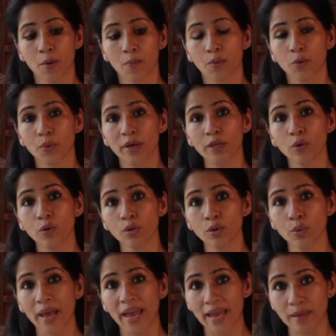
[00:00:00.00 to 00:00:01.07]
But when you're going
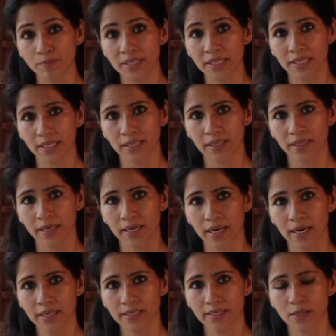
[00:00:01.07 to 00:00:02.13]
to empty the
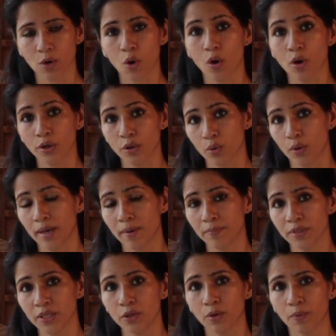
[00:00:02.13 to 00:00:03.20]
glass, or you
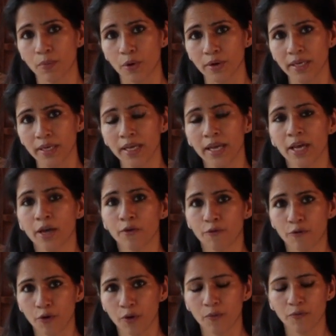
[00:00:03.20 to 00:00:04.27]
empty your body
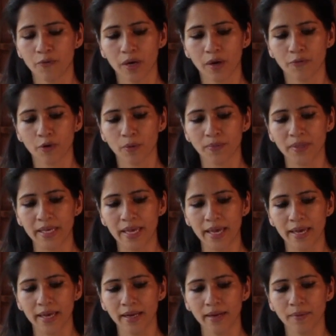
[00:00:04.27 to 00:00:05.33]
from the
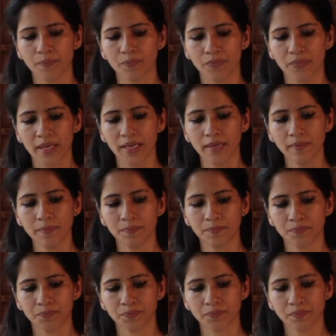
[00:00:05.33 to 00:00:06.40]
air, then
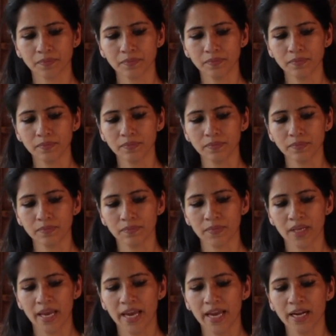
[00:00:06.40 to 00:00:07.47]

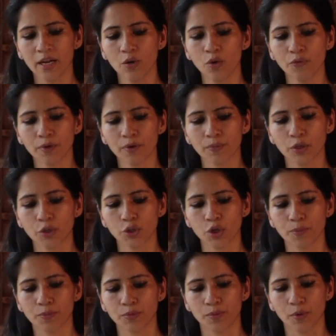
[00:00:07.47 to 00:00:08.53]
it will go from the
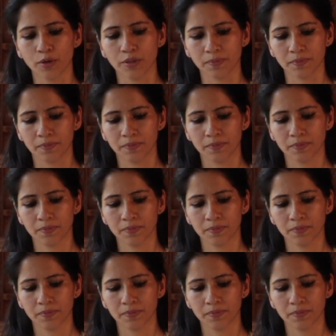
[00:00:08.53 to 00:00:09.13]
top to bottom.